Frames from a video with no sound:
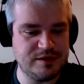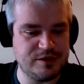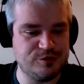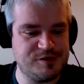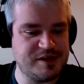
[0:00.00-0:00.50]

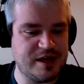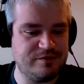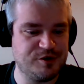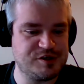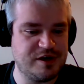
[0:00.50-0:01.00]
you
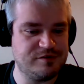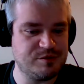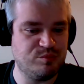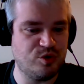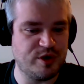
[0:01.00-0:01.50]
save yourself
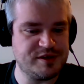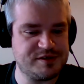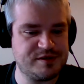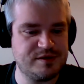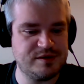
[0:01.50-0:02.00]
some
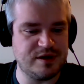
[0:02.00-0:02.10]
points